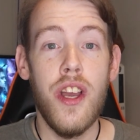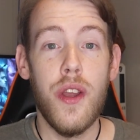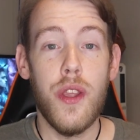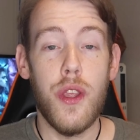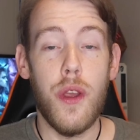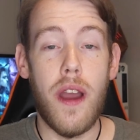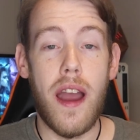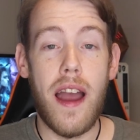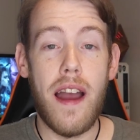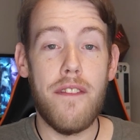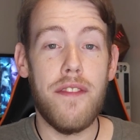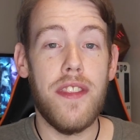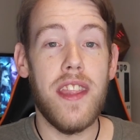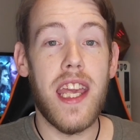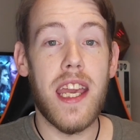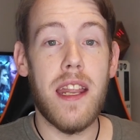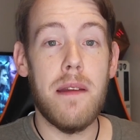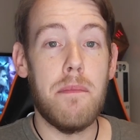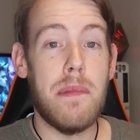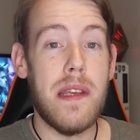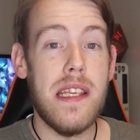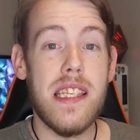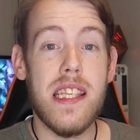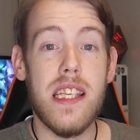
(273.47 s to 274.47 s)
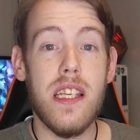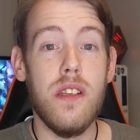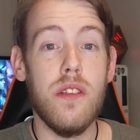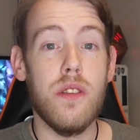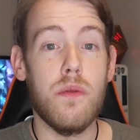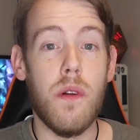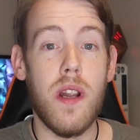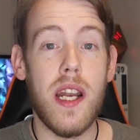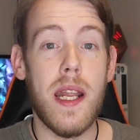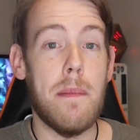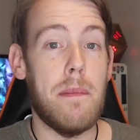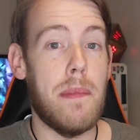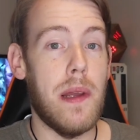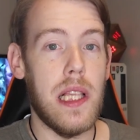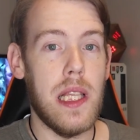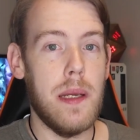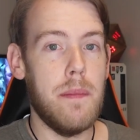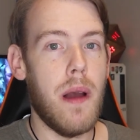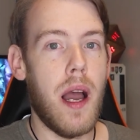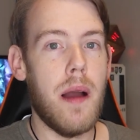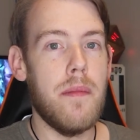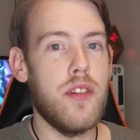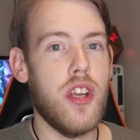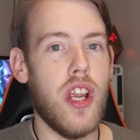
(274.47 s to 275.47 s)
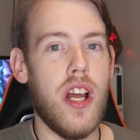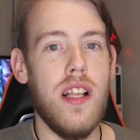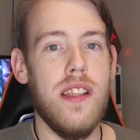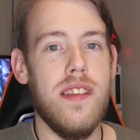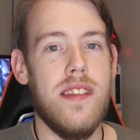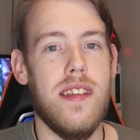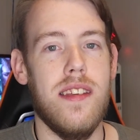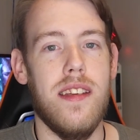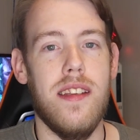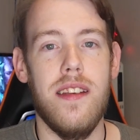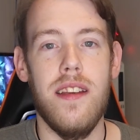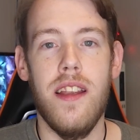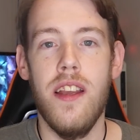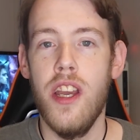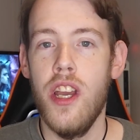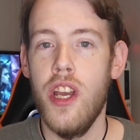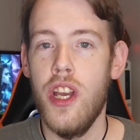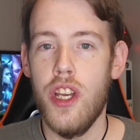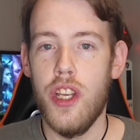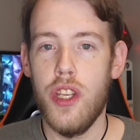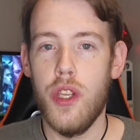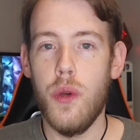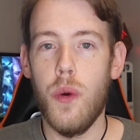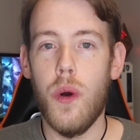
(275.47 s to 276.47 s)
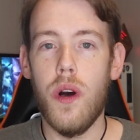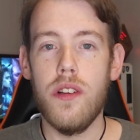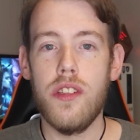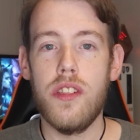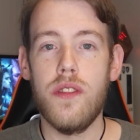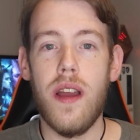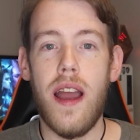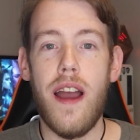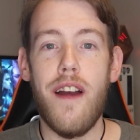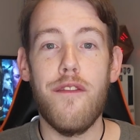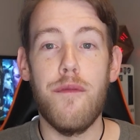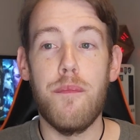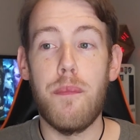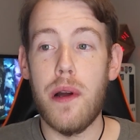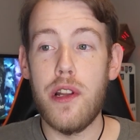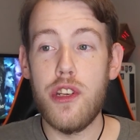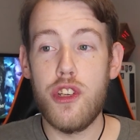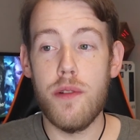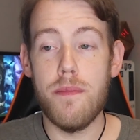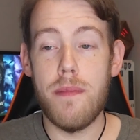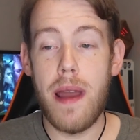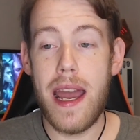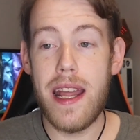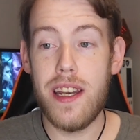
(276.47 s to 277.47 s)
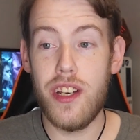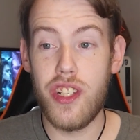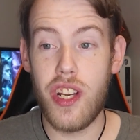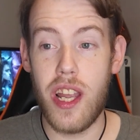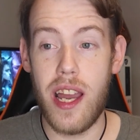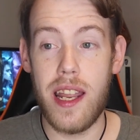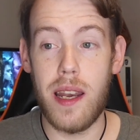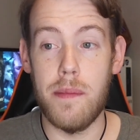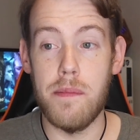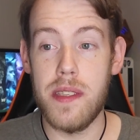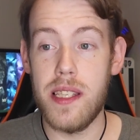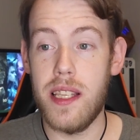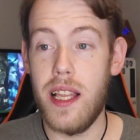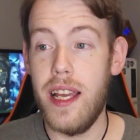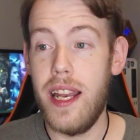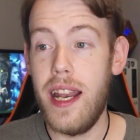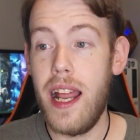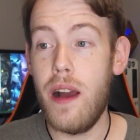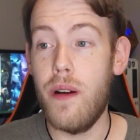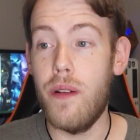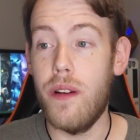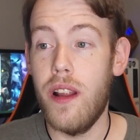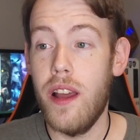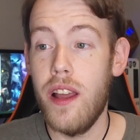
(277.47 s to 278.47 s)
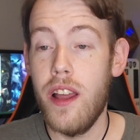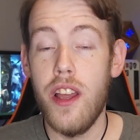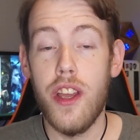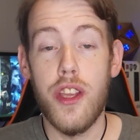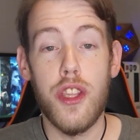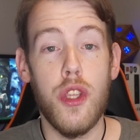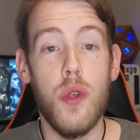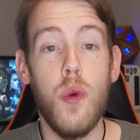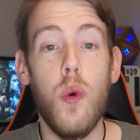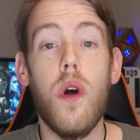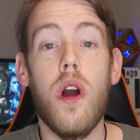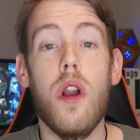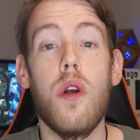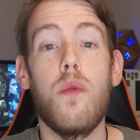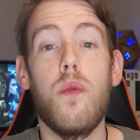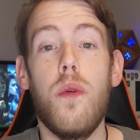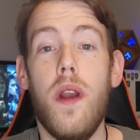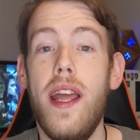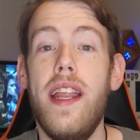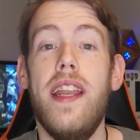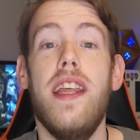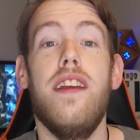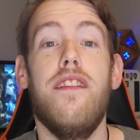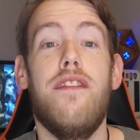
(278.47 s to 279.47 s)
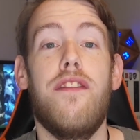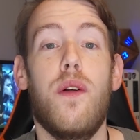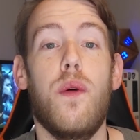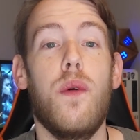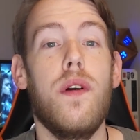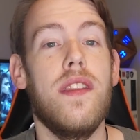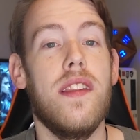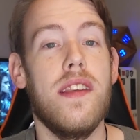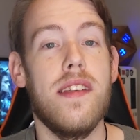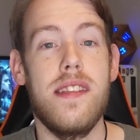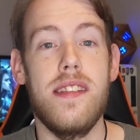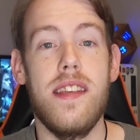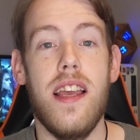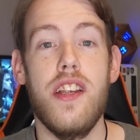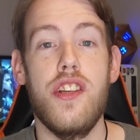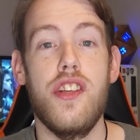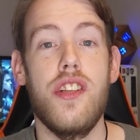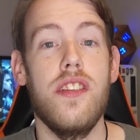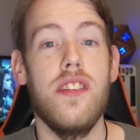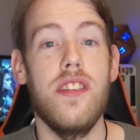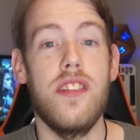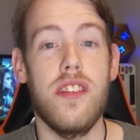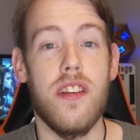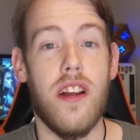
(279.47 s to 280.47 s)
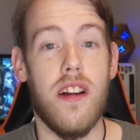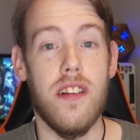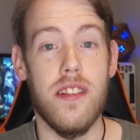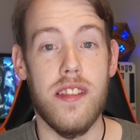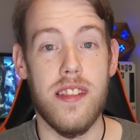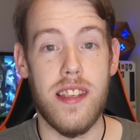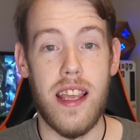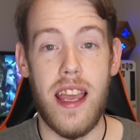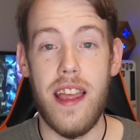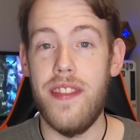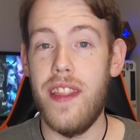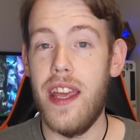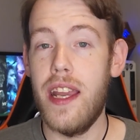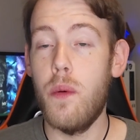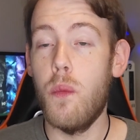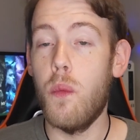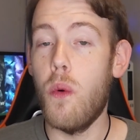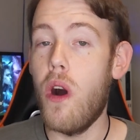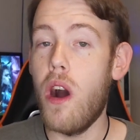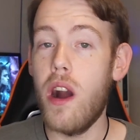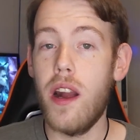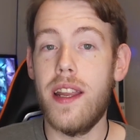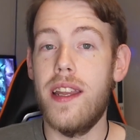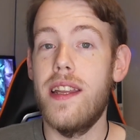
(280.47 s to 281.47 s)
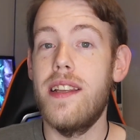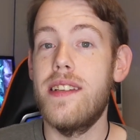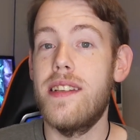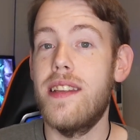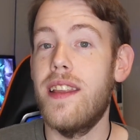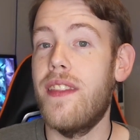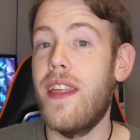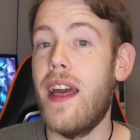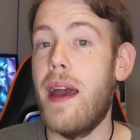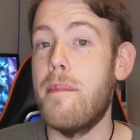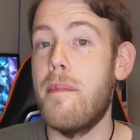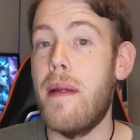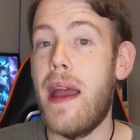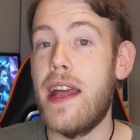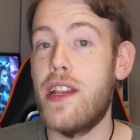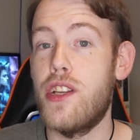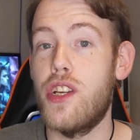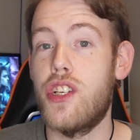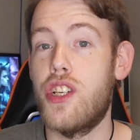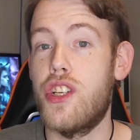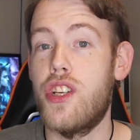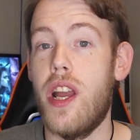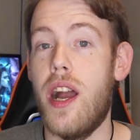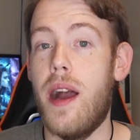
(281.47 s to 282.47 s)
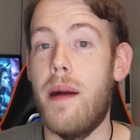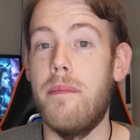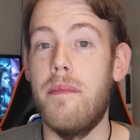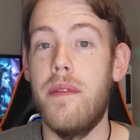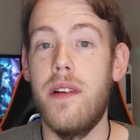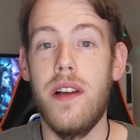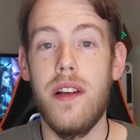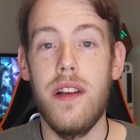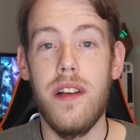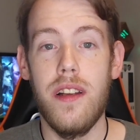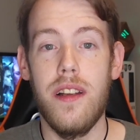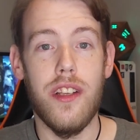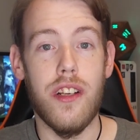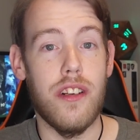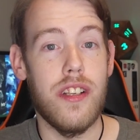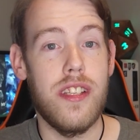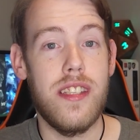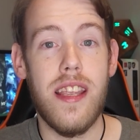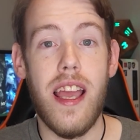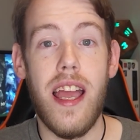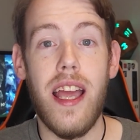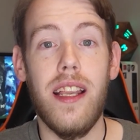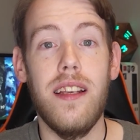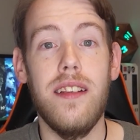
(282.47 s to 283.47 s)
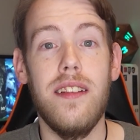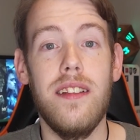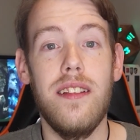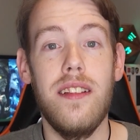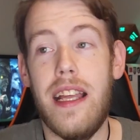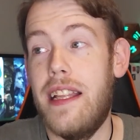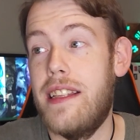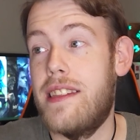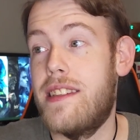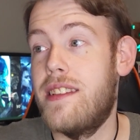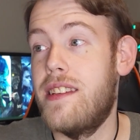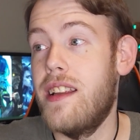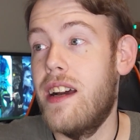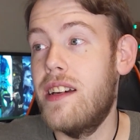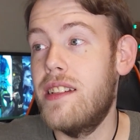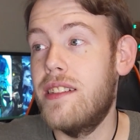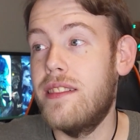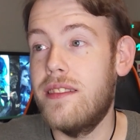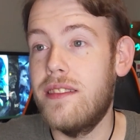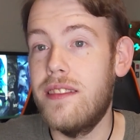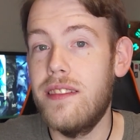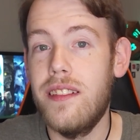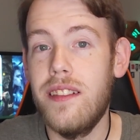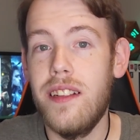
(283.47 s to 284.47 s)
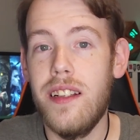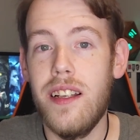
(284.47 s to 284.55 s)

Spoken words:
You have the NPCs run it, Billy Bob Johnson. You also have a bunch of magic items laid out. You are ready for when the session starts and they walk into that magic shop. You're set, it's done.